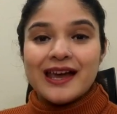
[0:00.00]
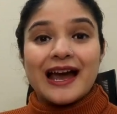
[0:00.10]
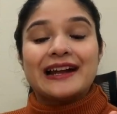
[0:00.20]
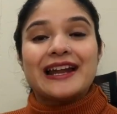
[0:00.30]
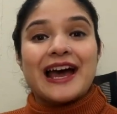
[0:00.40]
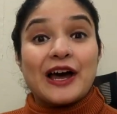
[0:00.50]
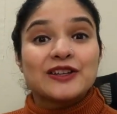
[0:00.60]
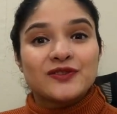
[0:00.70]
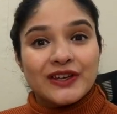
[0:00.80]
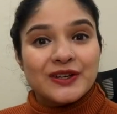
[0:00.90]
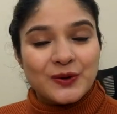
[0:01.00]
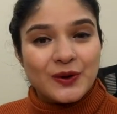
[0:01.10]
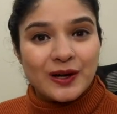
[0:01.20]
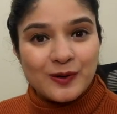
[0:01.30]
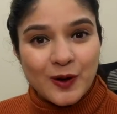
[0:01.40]
And as we go
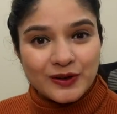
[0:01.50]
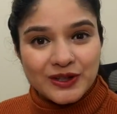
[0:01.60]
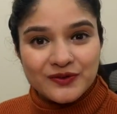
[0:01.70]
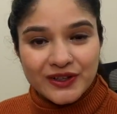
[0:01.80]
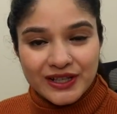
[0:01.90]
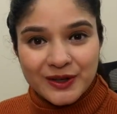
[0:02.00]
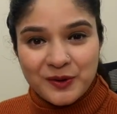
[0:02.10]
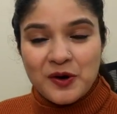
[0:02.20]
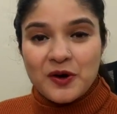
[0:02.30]
along the video,